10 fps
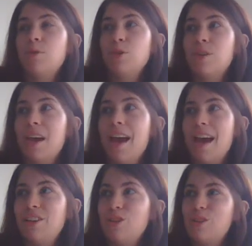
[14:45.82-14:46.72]
I'm just,
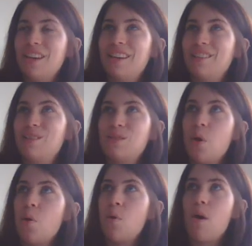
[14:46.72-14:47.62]
I just think it's
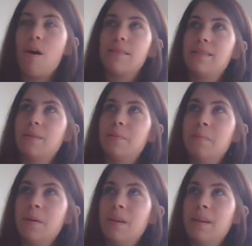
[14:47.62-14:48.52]
so
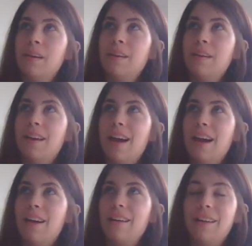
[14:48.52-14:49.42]
awesome
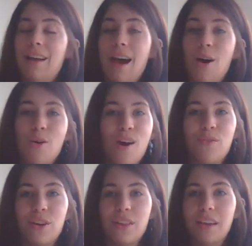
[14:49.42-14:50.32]
how,
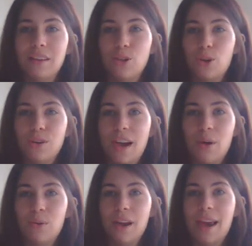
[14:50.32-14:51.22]
how everything
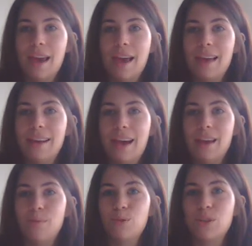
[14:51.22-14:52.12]
turned out
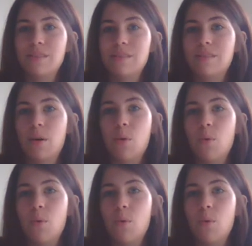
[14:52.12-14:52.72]
and I am just